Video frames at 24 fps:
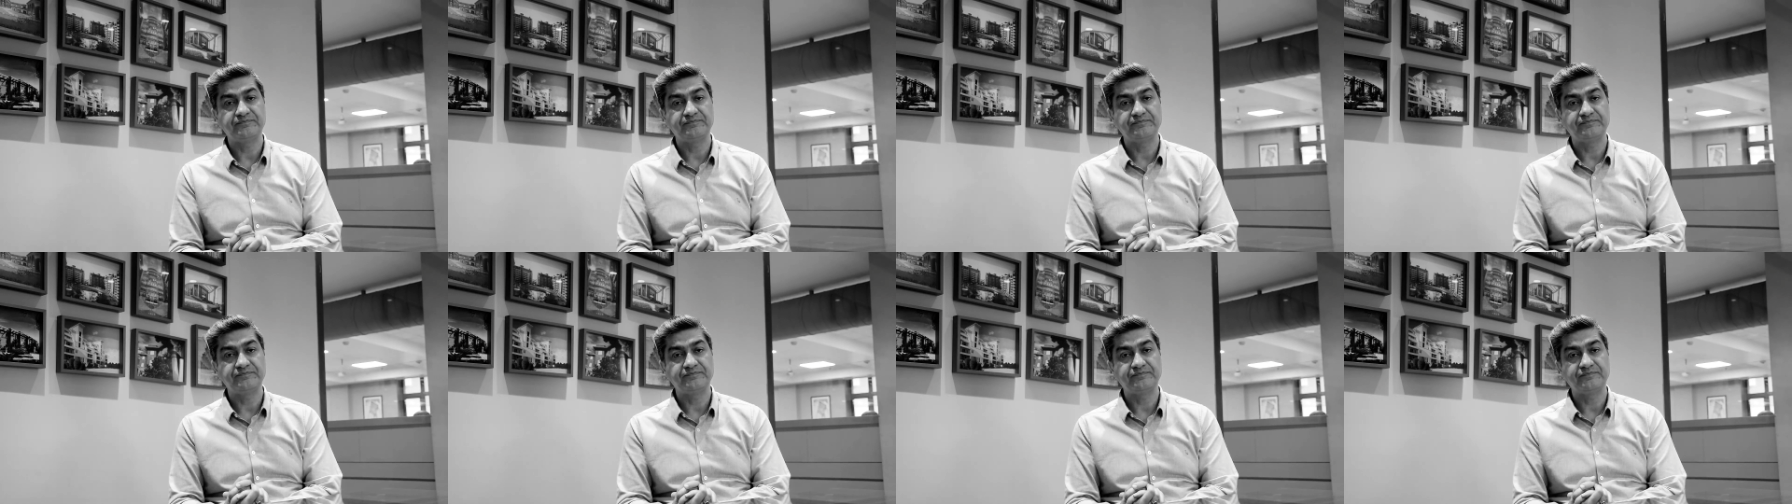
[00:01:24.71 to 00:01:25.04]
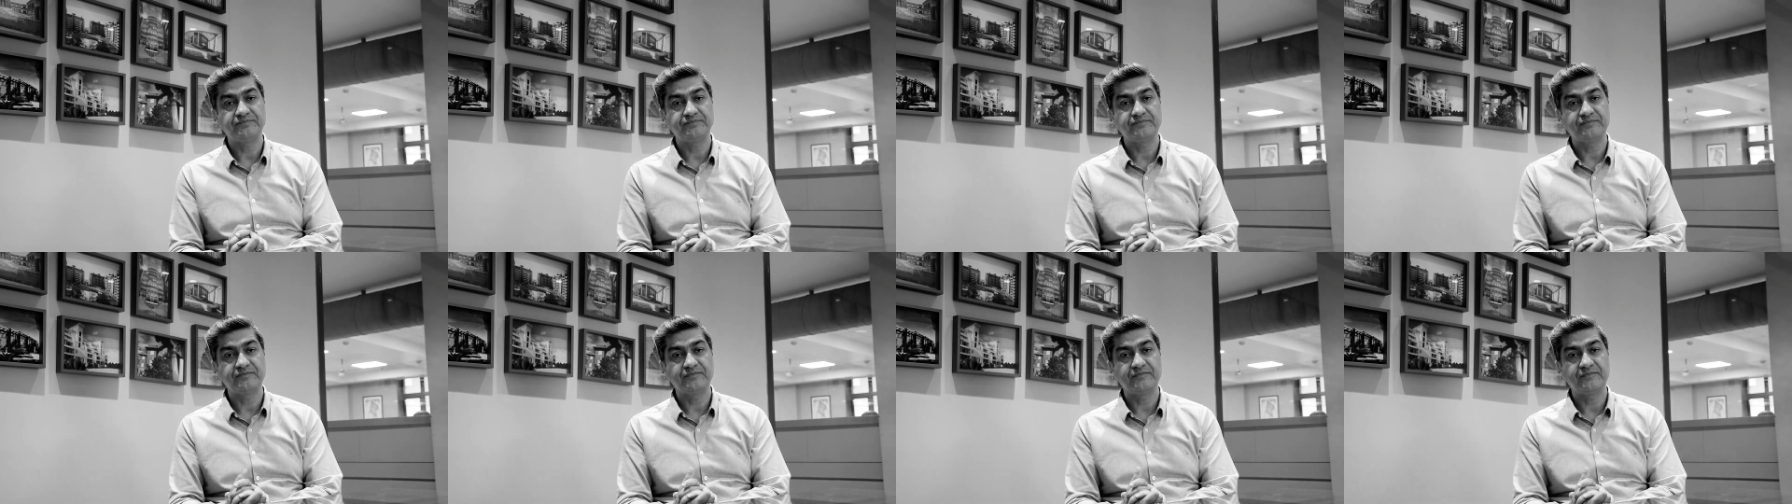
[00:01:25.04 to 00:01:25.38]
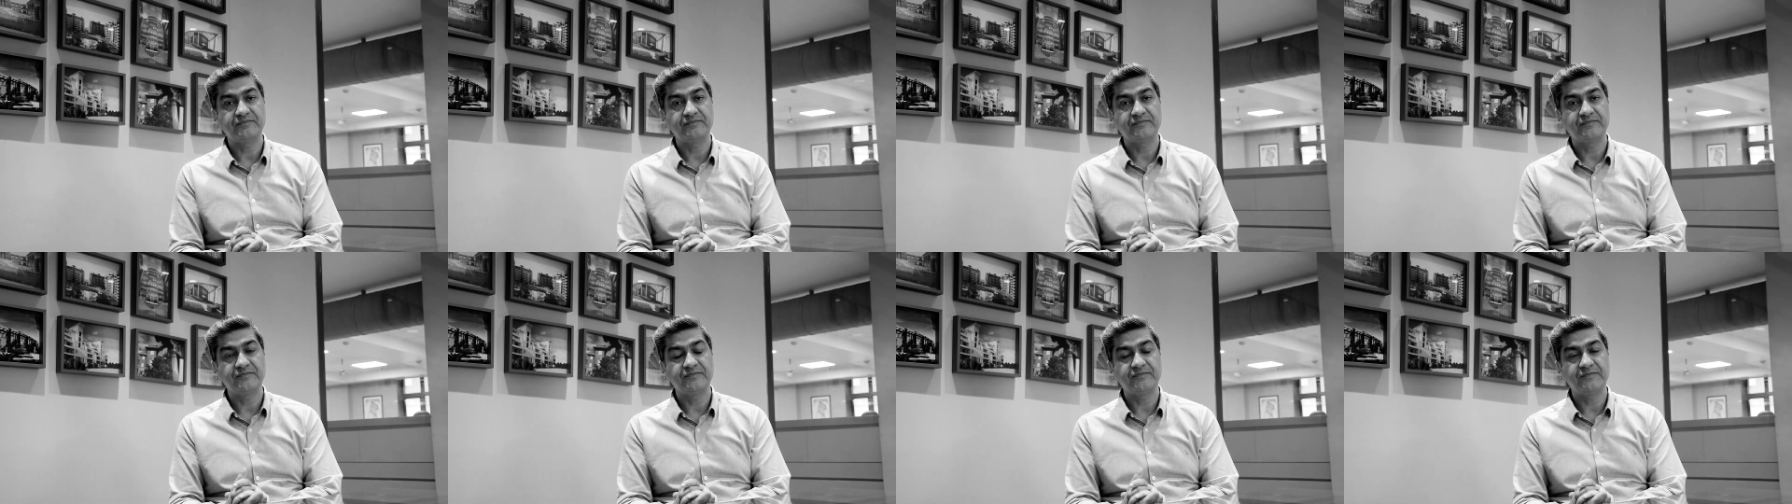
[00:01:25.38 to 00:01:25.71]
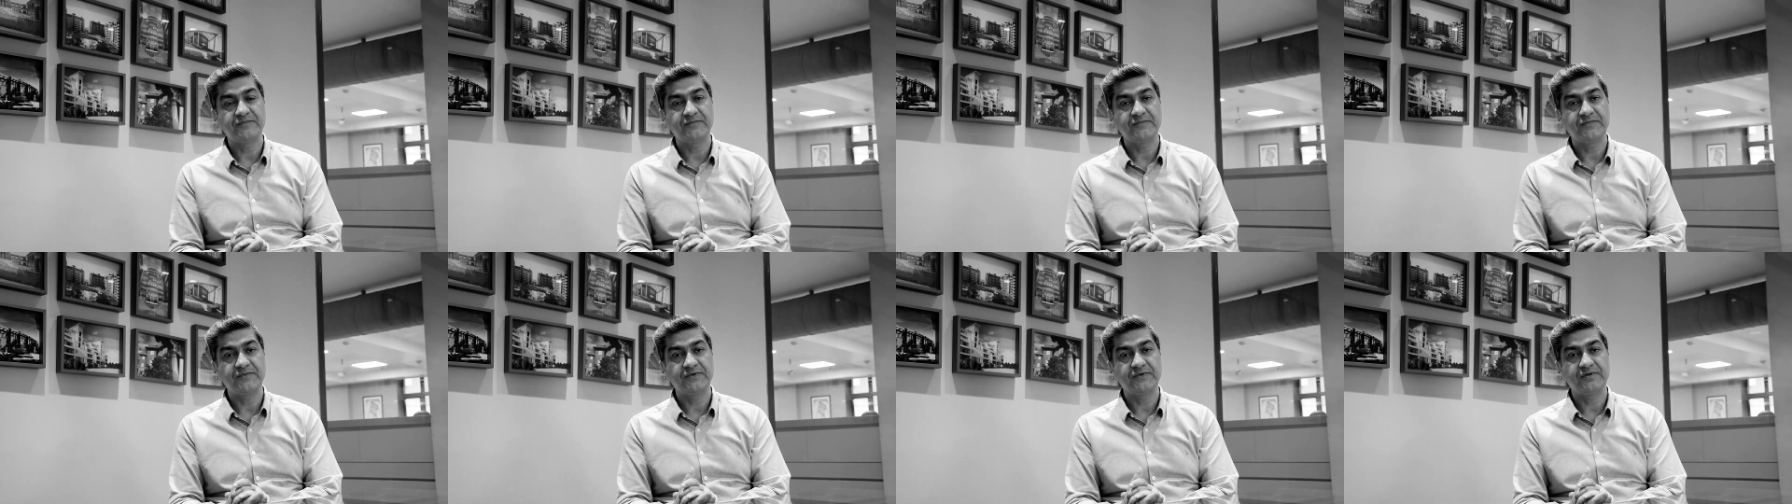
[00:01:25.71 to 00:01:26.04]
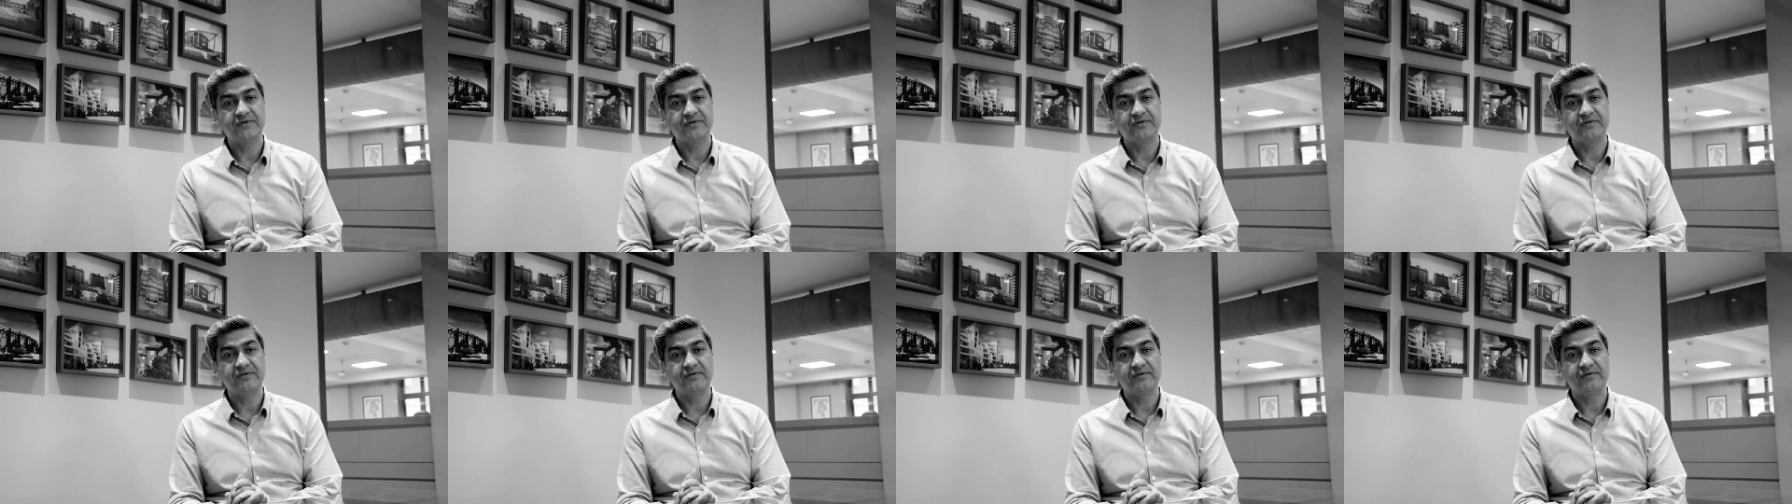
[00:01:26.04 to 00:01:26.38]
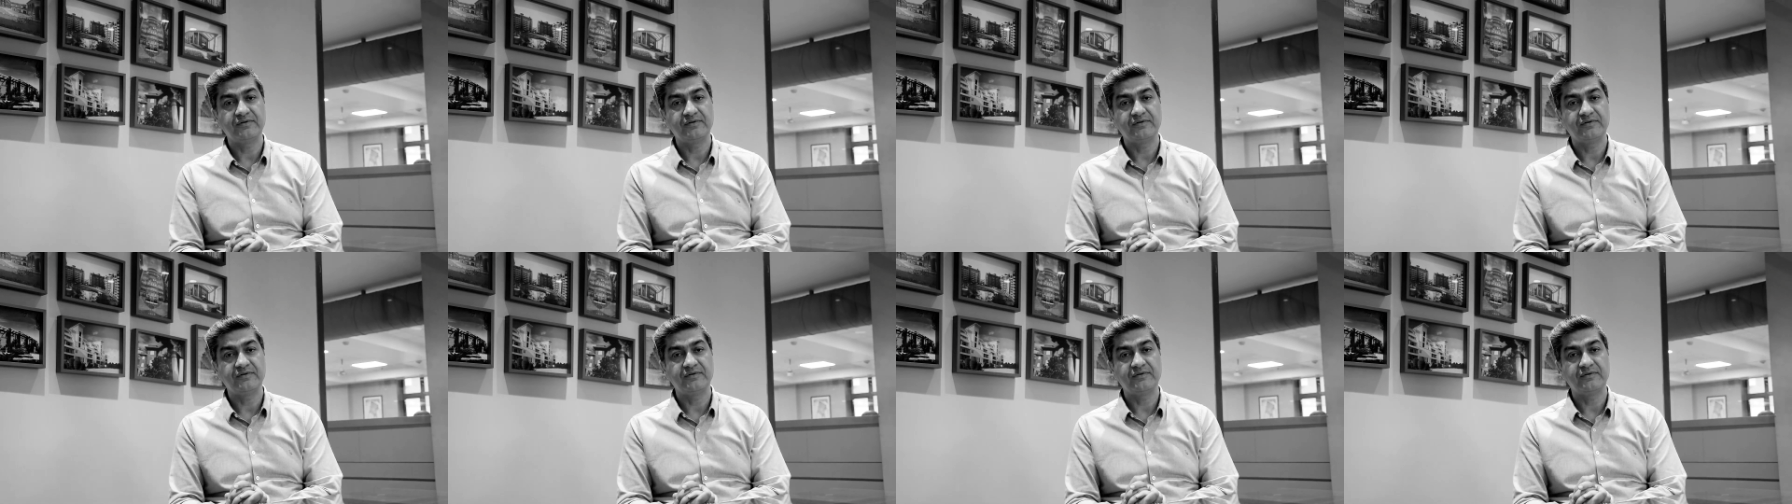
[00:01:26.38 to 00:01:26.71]
is your architectural
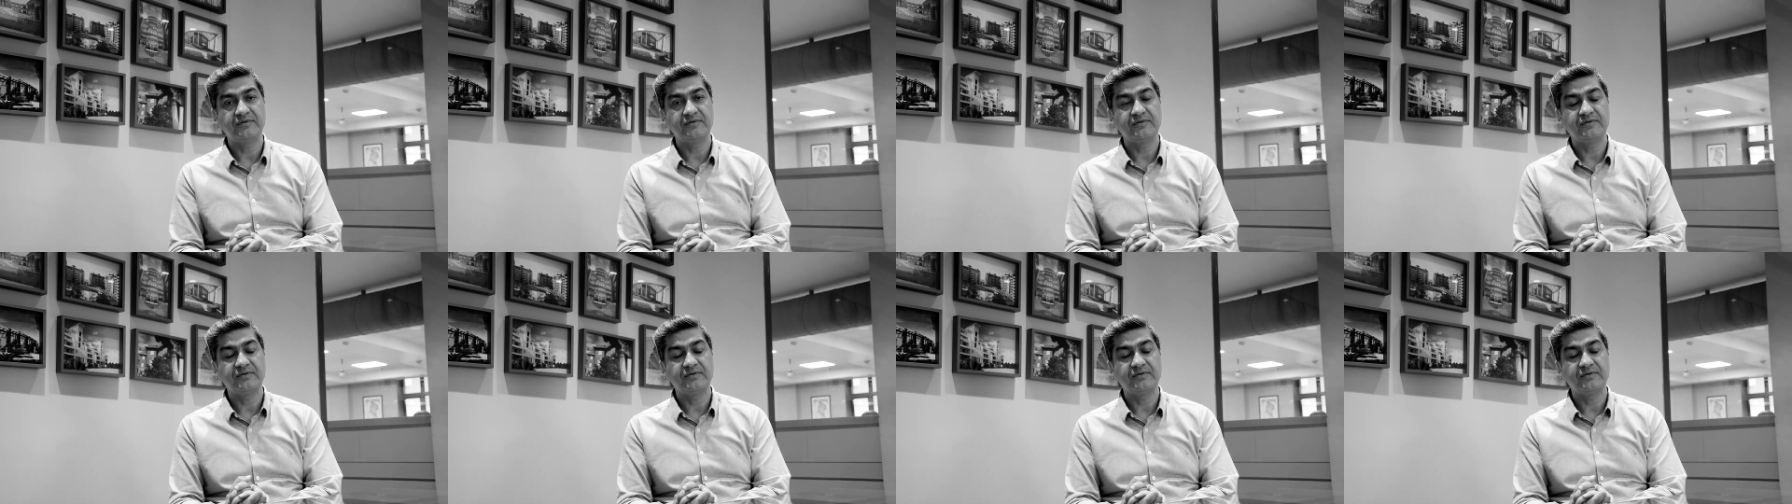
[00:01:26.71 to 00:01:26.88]
position?